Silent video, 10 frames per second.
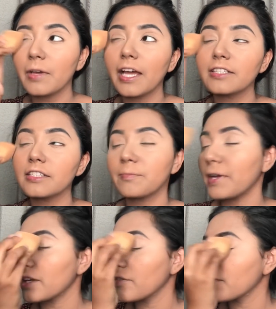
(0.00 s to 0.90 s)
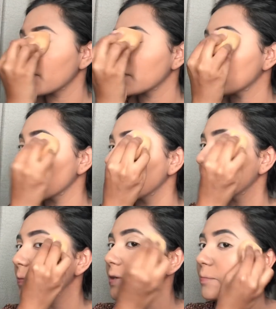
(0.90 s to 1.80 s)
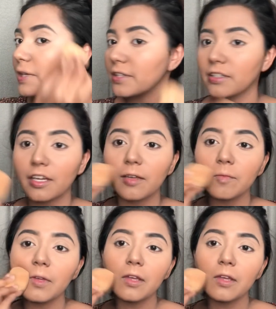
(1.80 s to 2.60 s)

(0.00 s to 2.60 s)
as it might have creased a little bit by the time,